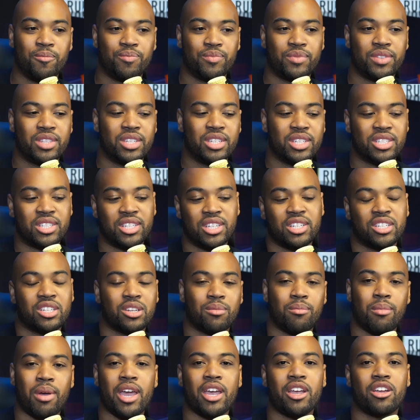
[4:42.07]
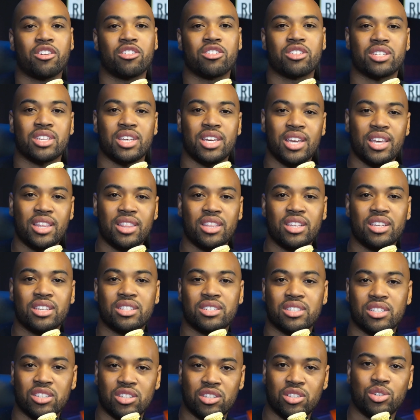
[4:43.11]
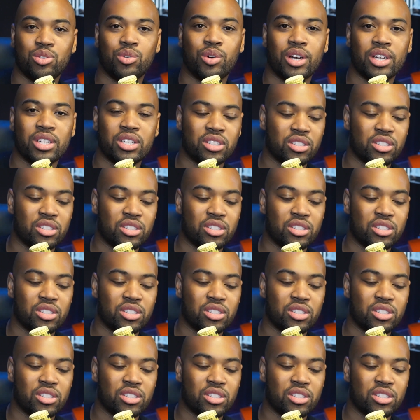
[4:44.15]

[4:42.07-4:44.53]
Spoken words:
decision makers in this situation.